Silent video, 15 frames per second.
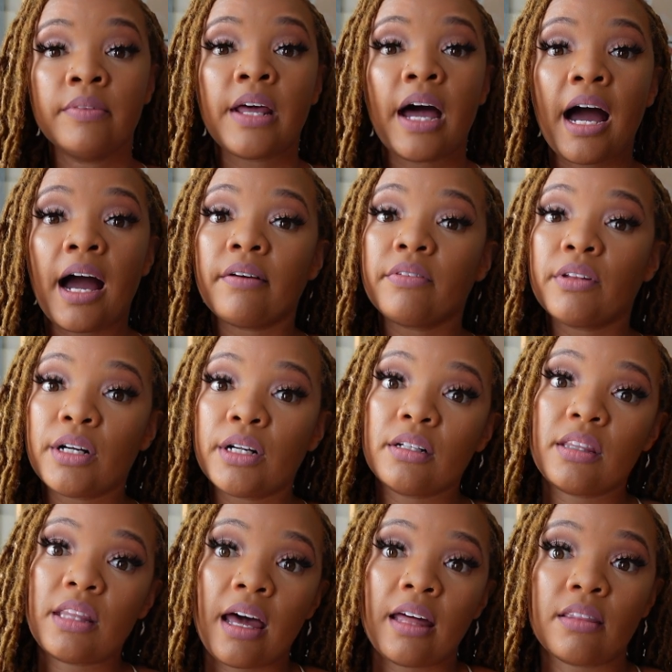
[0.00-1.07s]
I
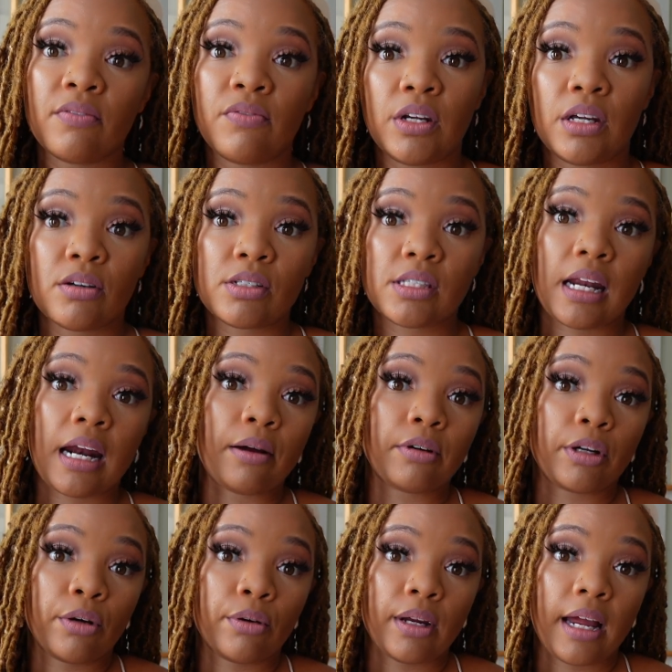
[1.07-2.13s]
learned that the videos that
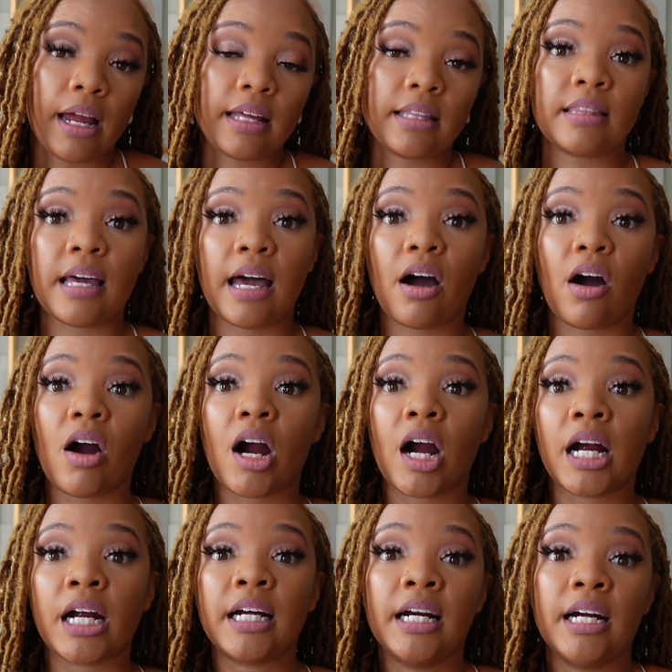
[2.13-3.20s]
I create that
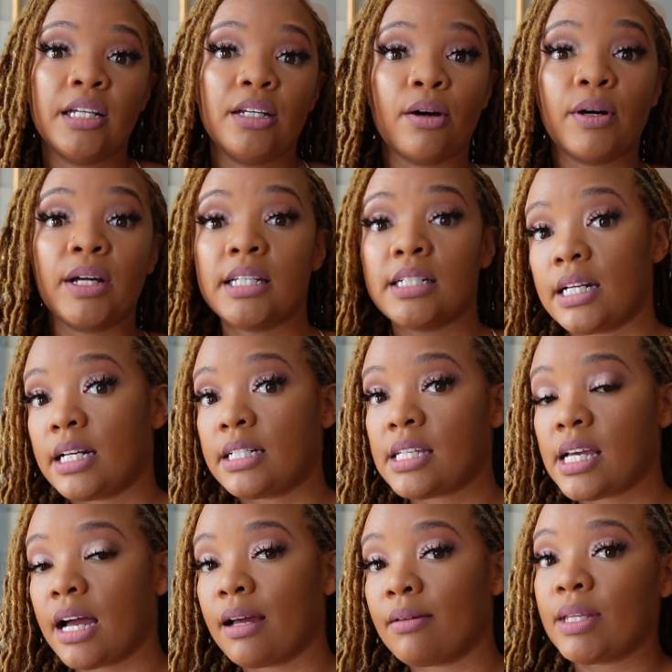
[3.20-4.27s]
are, you know, in the
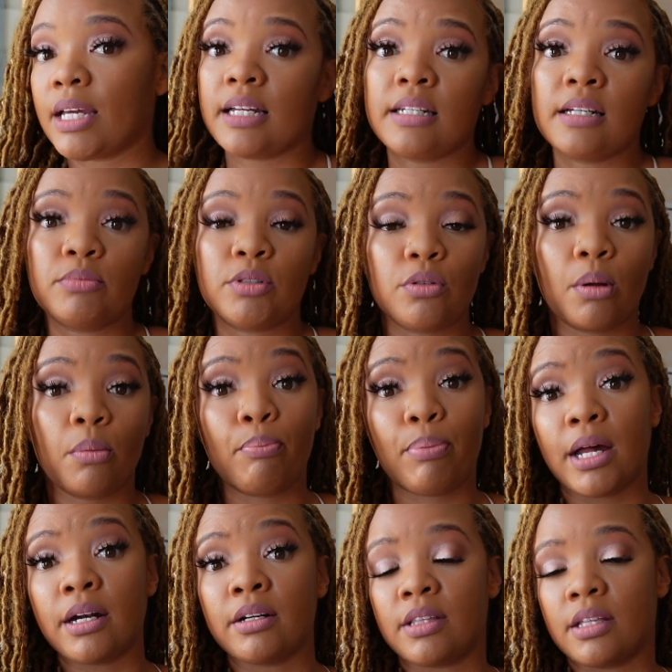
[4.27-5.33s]
daytime, they end up doing
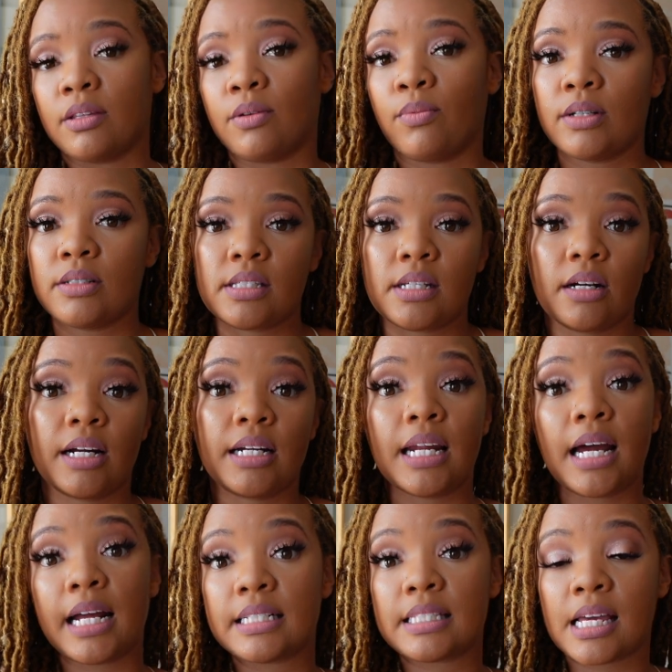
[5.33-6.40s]
better than the ones that are at
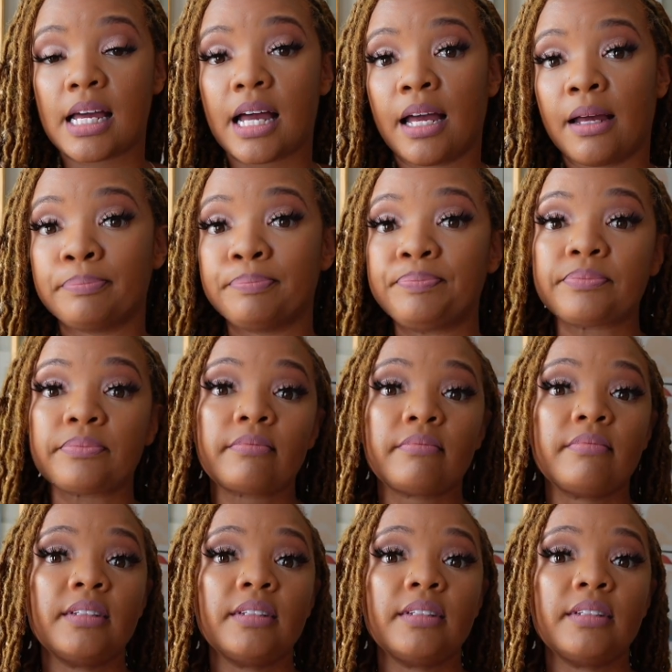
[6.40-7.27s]
nighttime.